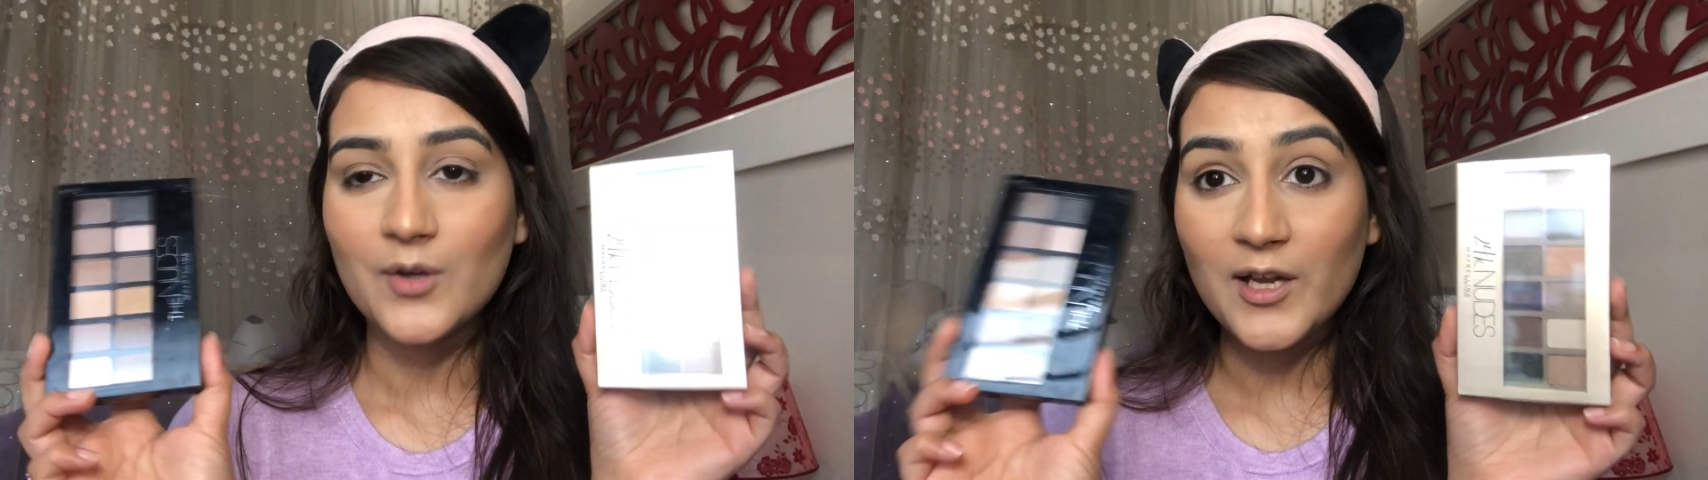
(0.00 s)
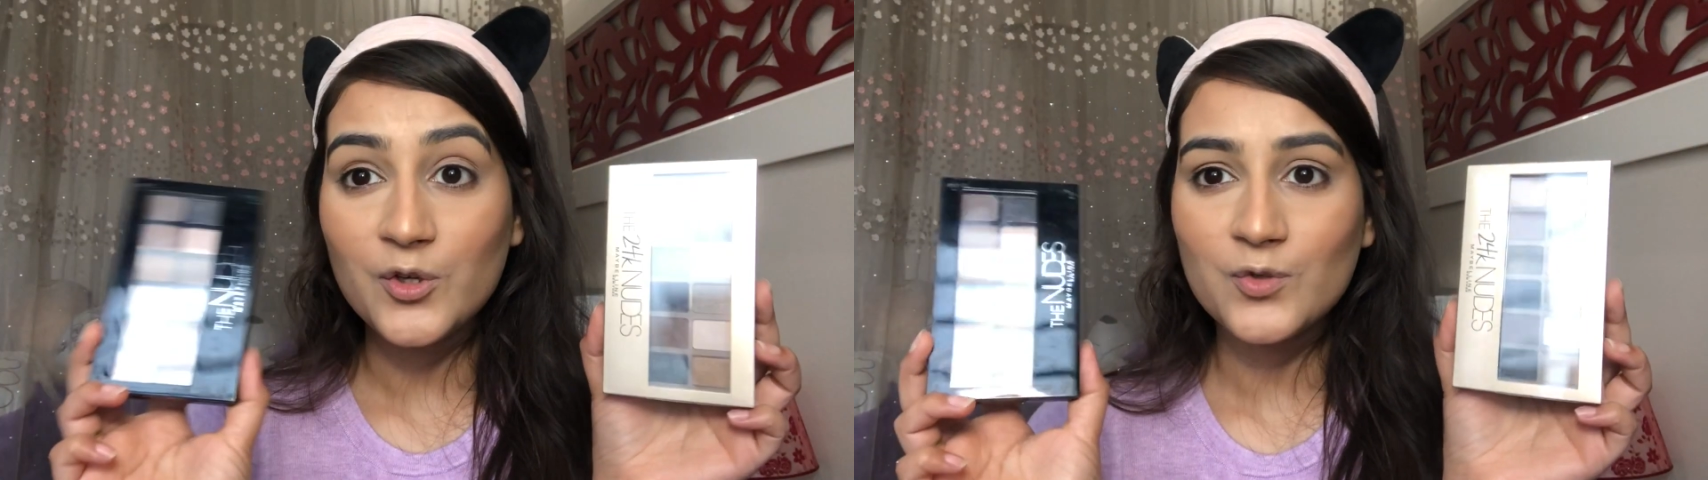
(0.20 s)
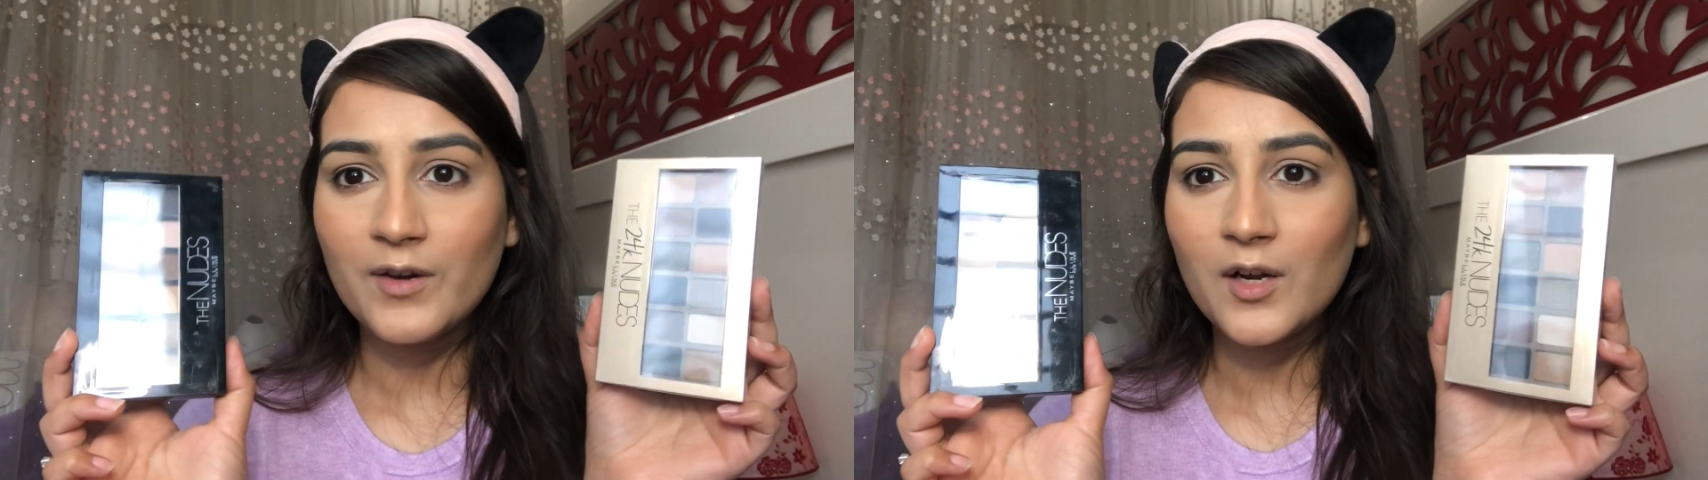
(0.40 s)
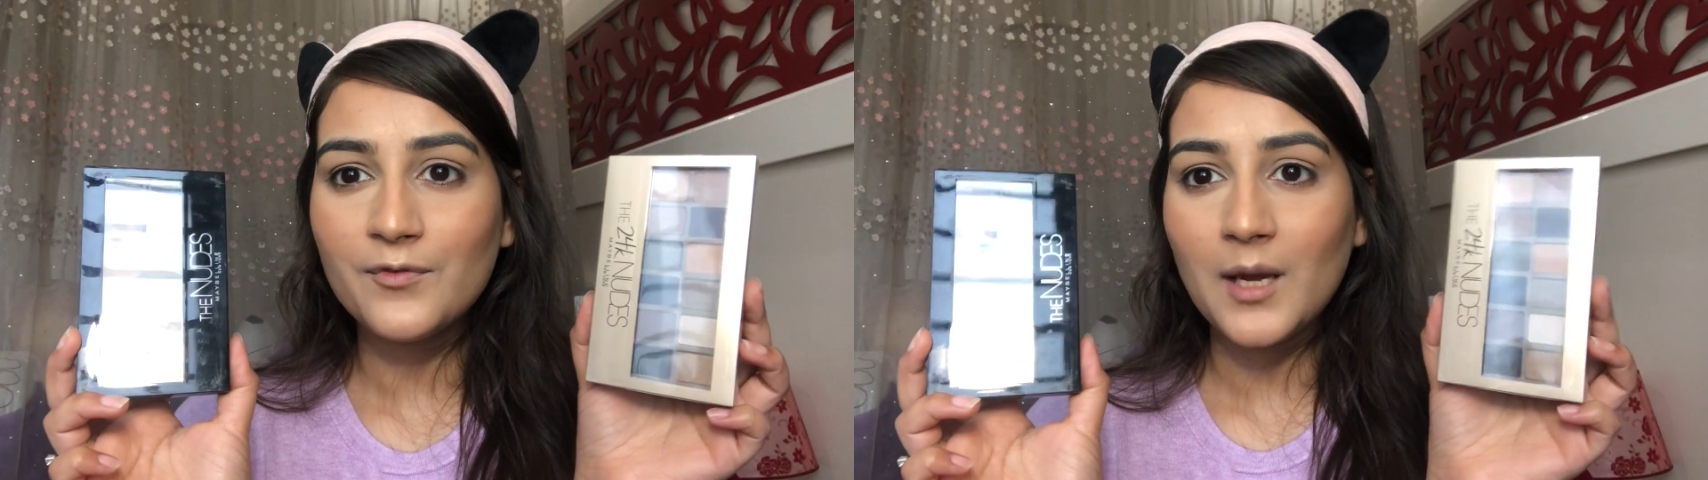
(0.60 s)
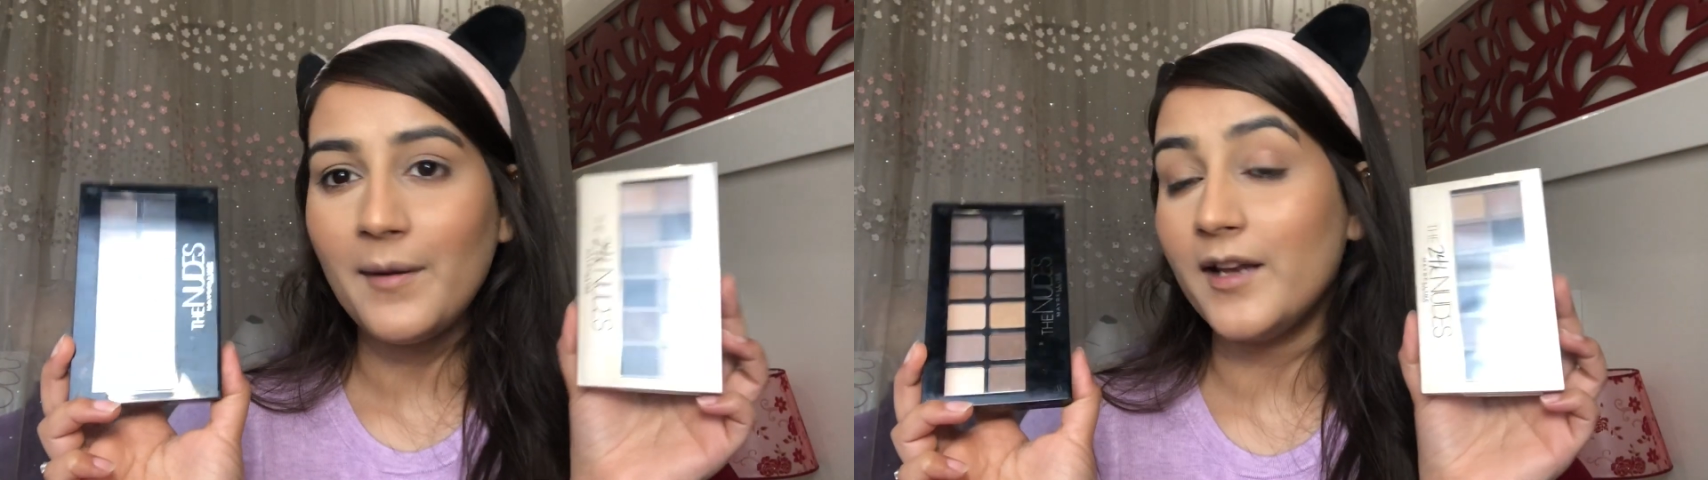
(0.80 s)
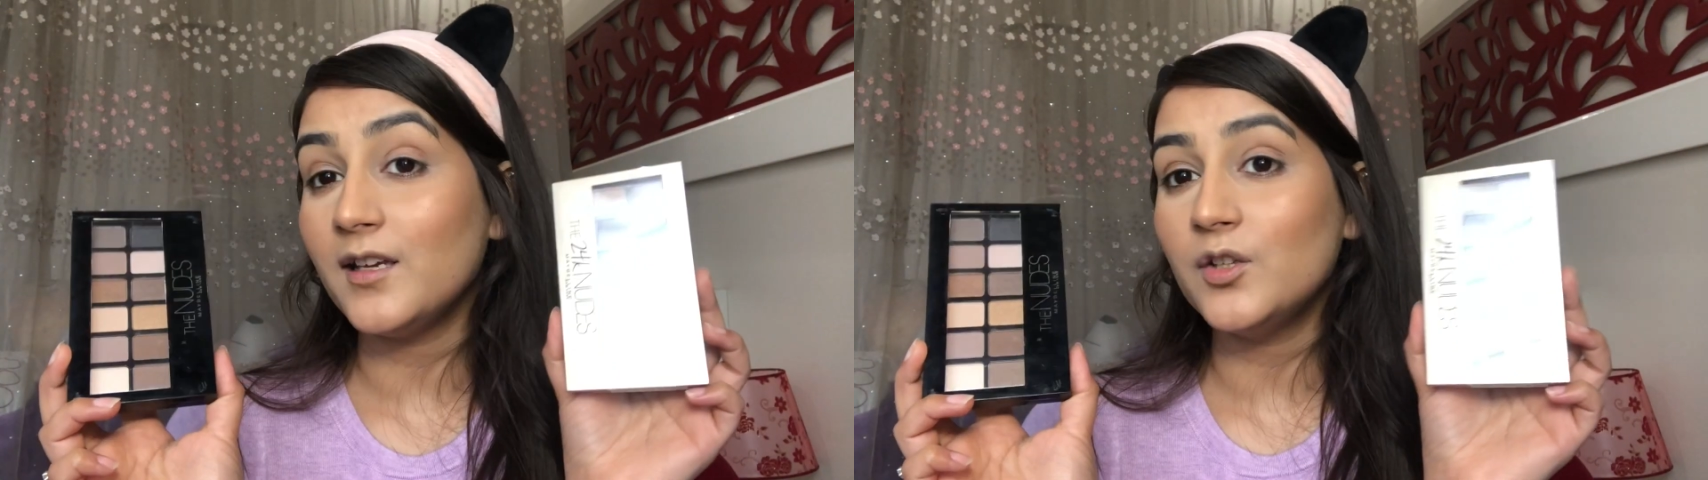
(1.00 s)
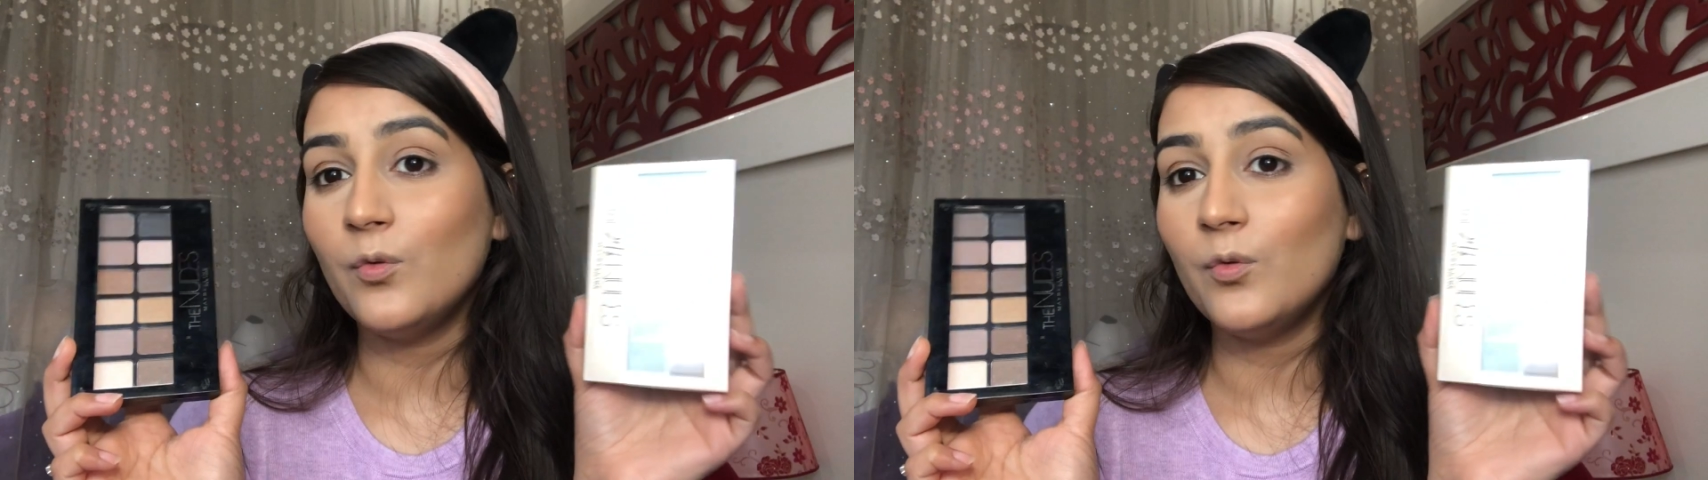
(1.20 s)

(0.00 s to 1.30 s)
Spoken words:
I'll use one of them and the other